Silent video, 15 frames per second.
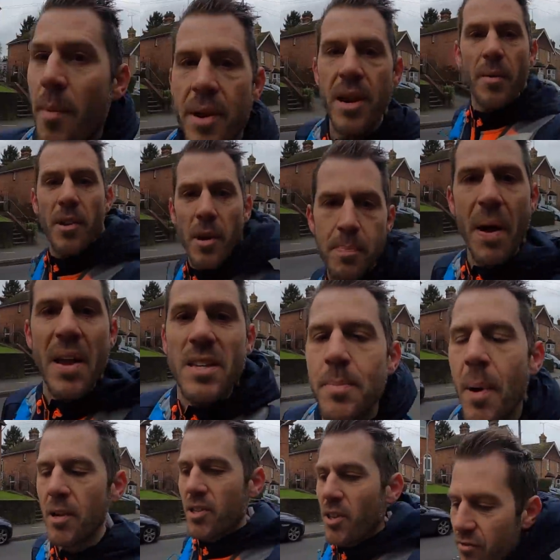I mean, I'm going to base
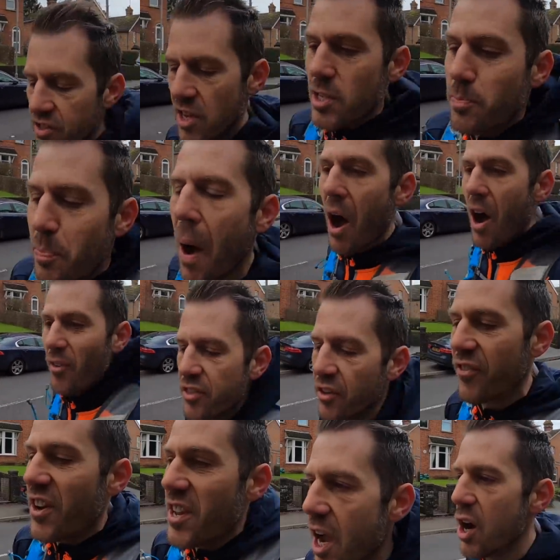most of this part of
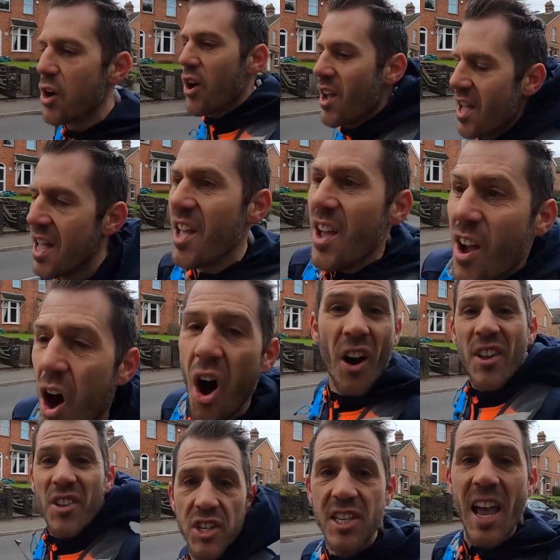the video
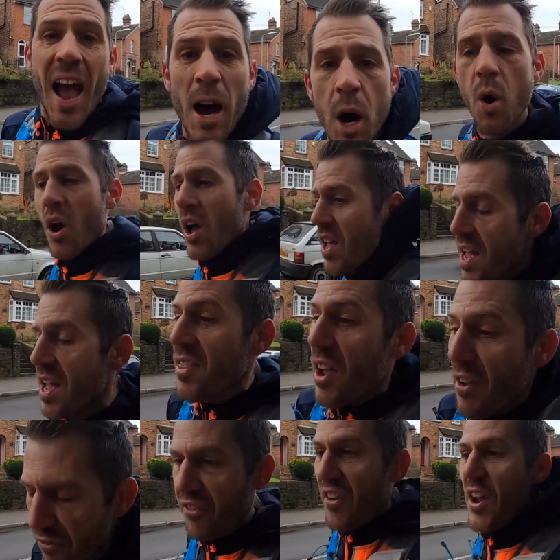on just how
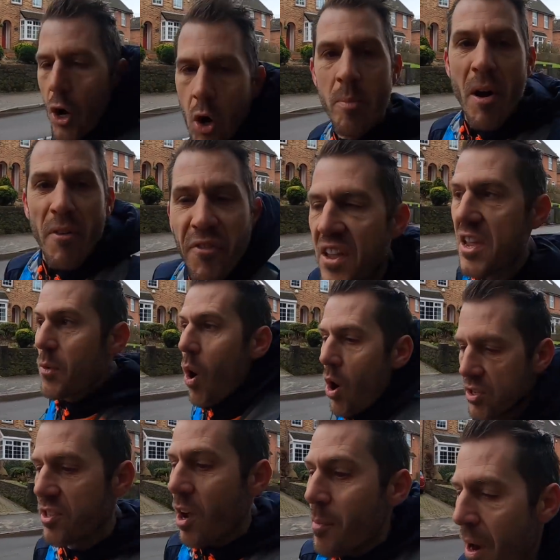they feel on my feet
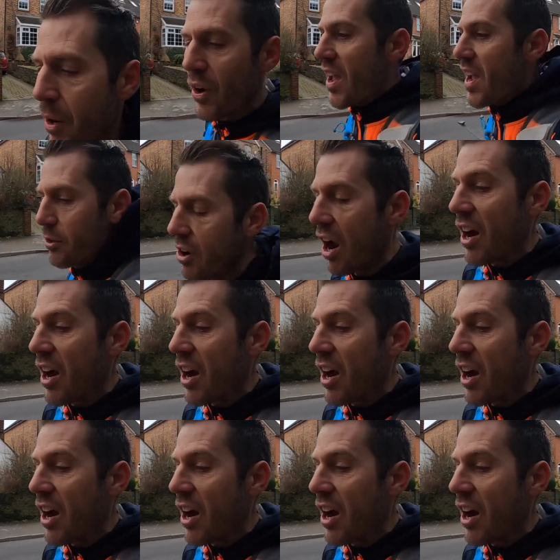whilst I'm out here